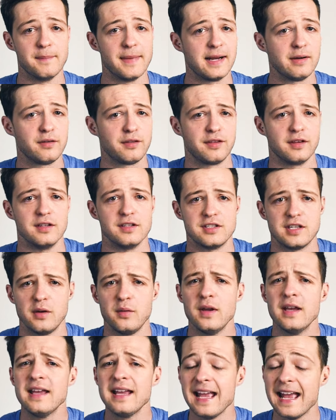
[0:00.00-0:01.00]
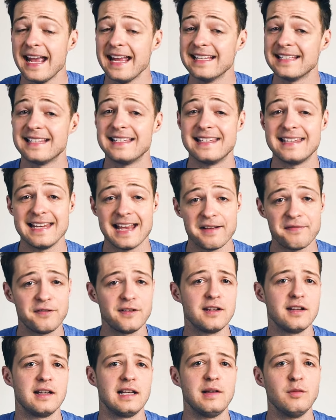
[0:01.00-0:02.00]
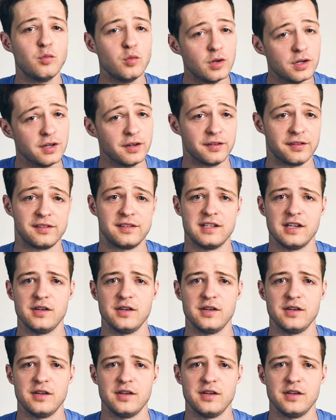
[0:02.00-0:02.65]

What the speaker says: a marathon, so it's definitely worth